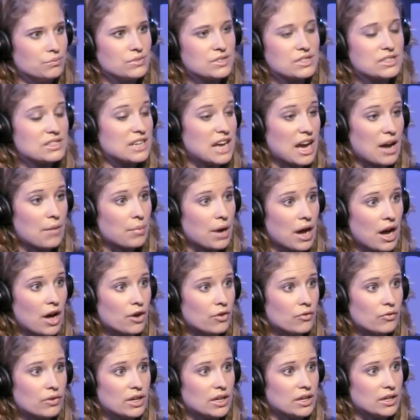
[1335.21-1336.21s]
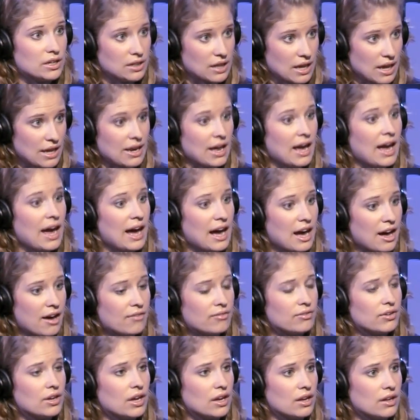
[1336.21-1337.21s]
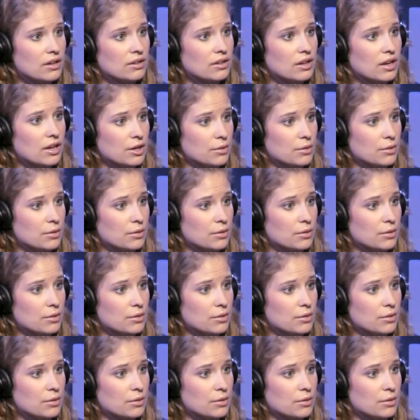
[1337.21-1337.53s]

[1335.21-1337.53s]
snap out of it and, and have a,